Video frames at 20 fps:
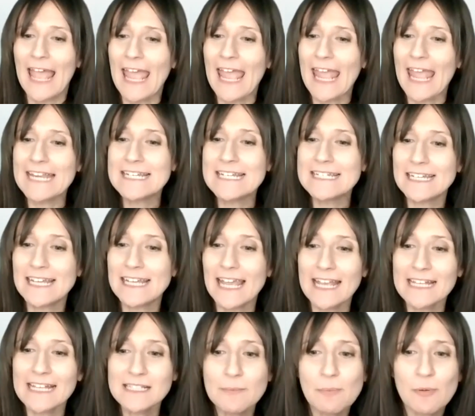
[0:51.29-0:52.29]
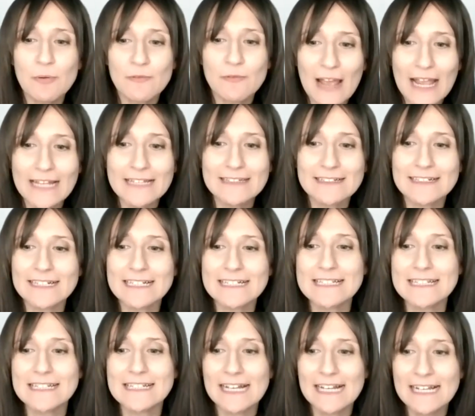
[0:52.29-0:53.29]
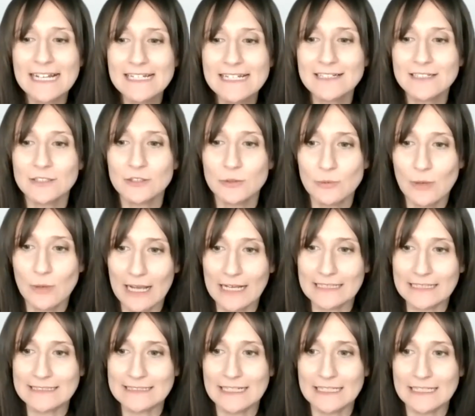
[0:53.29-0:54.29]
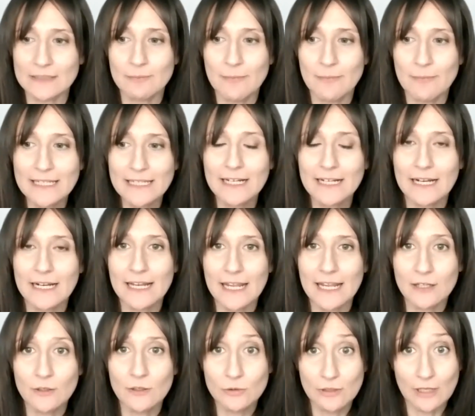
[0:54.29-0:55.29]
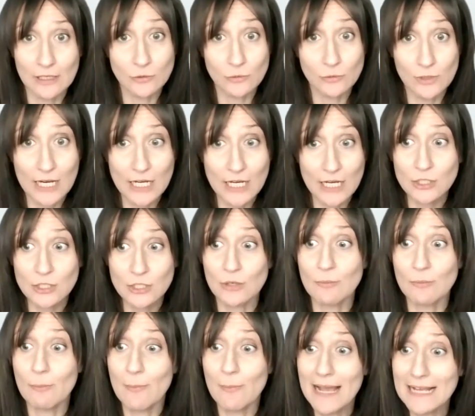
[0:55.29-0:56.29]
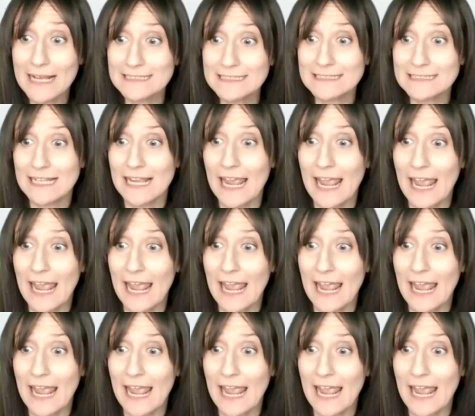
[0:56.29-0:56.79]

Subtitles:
And as a provider, is it clear to us that medical education must